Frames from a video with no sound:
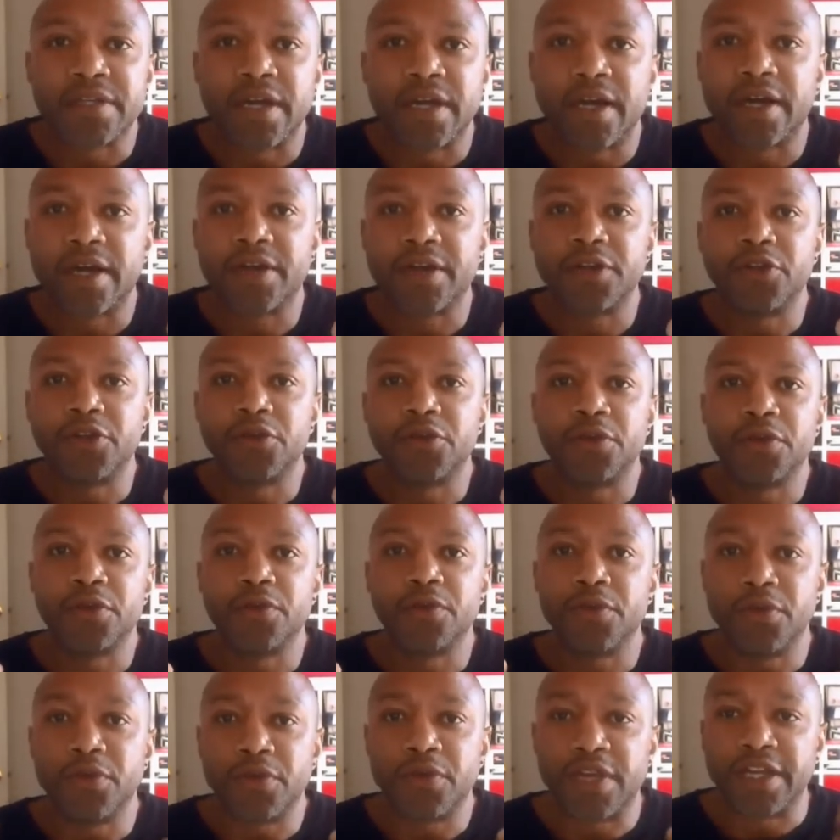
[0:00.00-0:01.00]

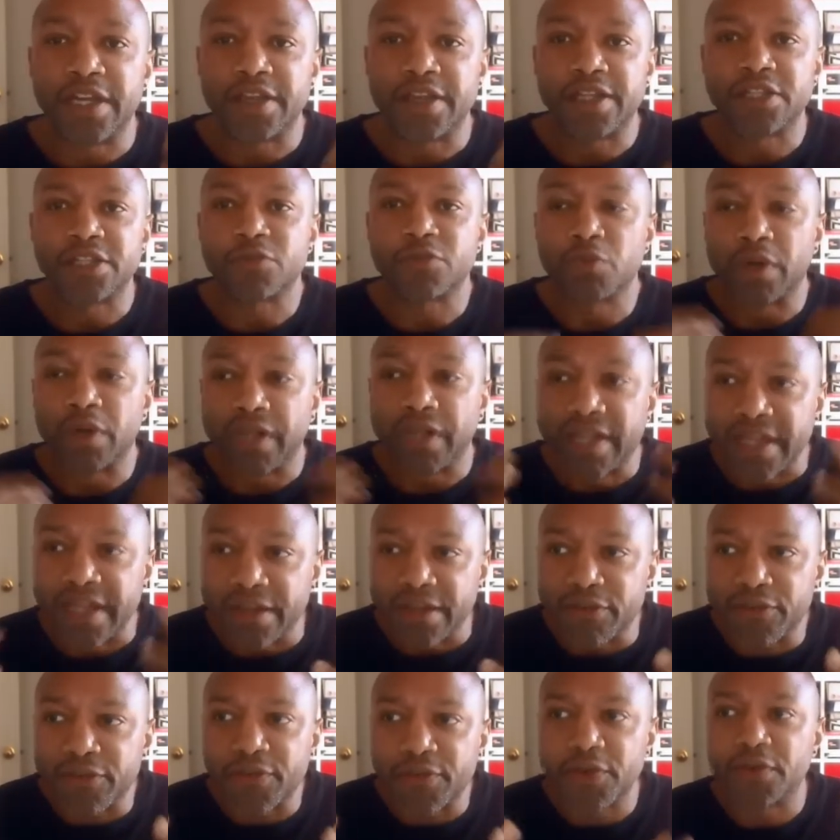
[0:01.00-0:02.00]
You get this
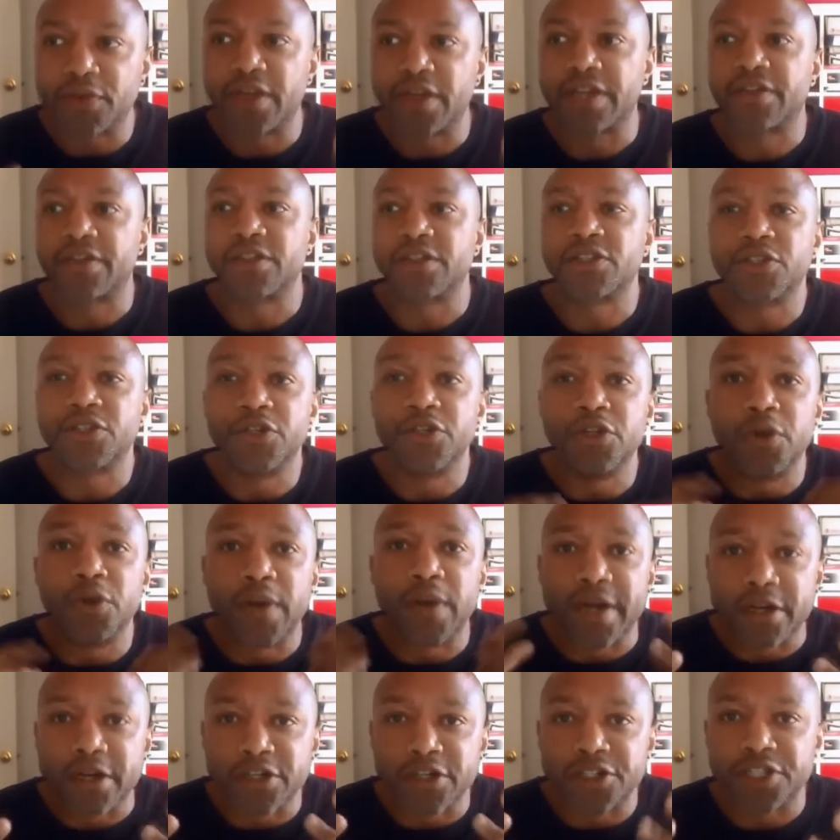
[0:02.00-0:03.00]
relief, you get this new
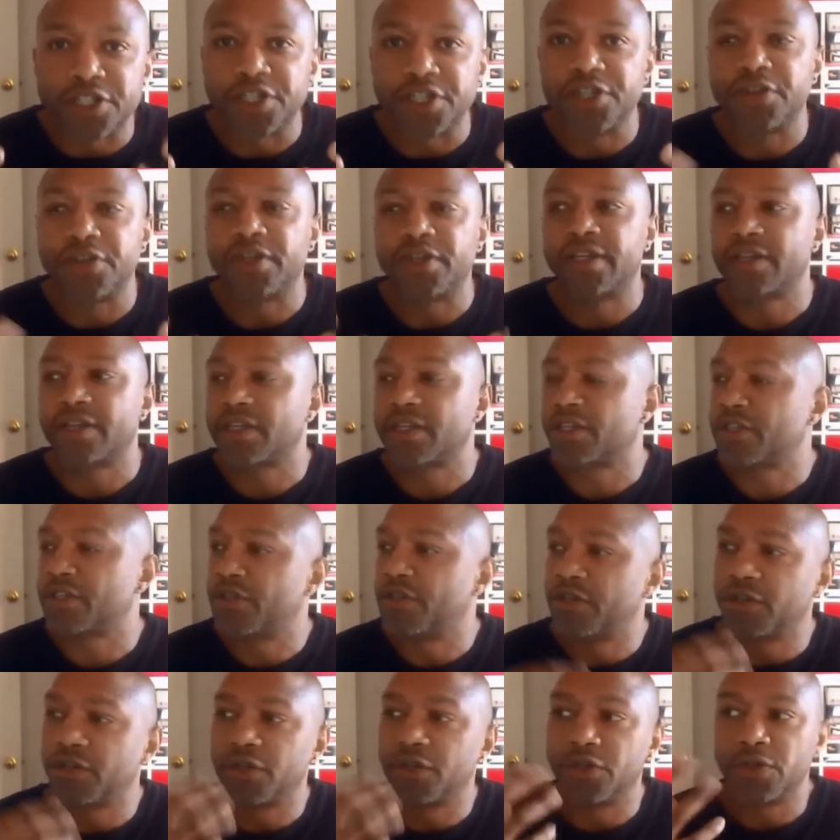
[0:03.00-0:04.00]
energy, you get this
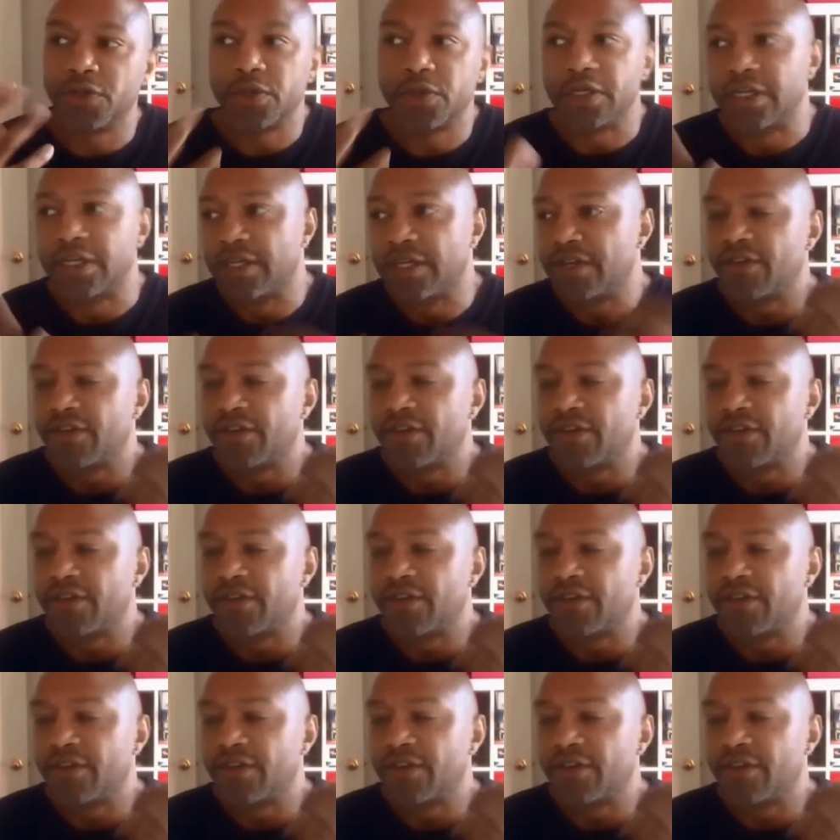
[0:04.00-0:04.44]
new